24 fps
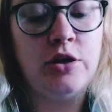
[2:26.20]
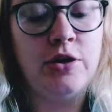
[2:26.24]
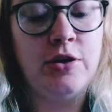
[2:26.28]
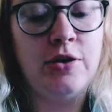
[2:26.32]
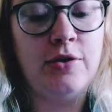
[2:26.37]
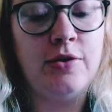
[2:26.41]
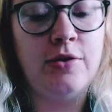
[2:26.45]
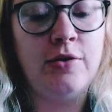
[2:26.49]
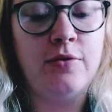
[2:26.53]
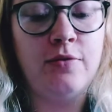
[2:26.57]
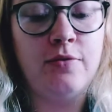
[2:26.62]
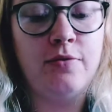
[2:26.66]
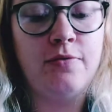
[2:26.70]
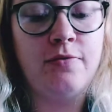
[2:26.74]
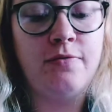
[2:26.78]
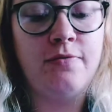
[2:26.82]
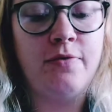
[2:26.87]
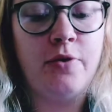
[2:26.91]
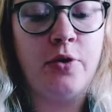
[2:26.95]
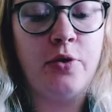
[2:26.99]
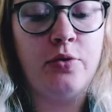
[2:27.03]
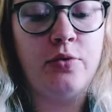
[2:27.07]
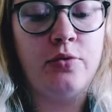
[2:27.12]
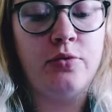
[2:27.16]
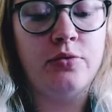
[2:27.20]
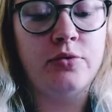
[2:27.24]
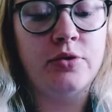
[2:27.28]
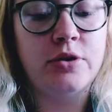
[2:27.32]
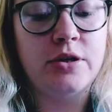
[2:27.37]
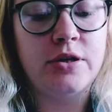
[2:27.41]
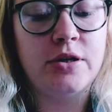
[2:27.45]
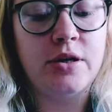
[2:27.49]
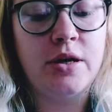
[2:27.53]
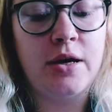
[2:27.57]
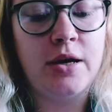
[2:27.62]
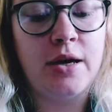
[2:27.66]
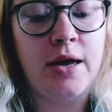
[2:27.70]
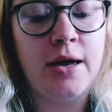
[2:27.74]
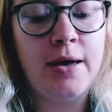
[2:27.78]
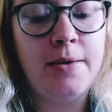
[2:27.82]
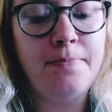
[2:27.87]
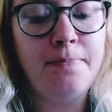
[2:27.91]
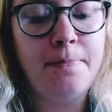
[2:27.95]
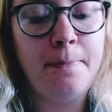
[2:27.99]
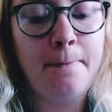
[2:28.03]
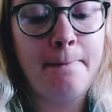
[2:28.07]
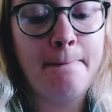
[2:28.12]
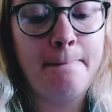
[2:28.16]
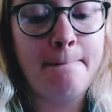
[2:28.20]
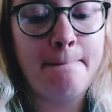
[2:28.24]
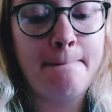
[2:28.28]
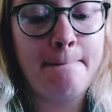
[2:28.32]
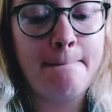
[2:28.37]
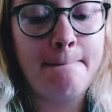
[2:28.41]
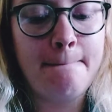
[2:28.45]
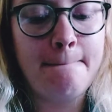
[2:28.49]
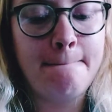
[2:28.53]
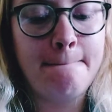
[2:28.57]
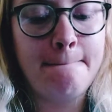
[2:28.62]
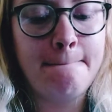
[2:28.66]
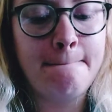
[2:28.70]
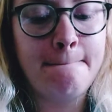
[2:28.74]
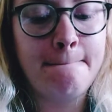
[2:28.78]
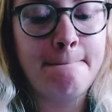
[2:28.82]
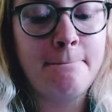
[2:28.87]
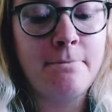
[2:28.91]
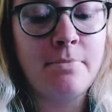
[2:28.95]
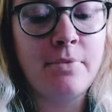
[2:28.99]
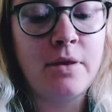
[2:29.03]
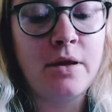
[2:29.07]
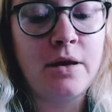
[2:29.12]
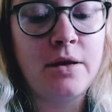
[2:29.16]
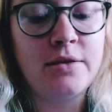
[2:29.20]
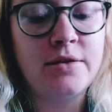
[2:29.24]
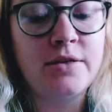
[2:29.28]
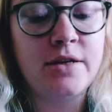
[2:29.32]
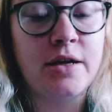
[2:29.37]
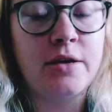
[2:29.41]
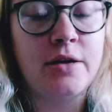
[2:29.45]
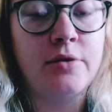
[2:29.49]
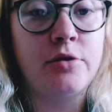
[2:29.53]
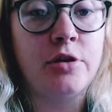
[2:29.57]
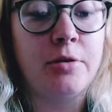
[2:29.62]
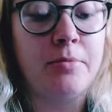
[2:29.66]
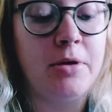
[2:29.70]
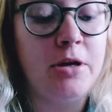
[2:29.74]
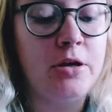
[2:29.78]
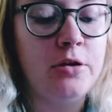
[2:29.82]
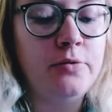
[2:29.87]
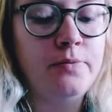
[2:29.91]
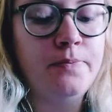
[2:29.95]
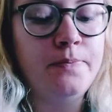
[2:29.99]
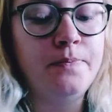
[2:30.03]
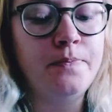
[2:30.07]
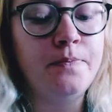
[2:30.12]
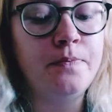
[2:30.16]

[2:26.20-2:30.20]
you fold it again down the middle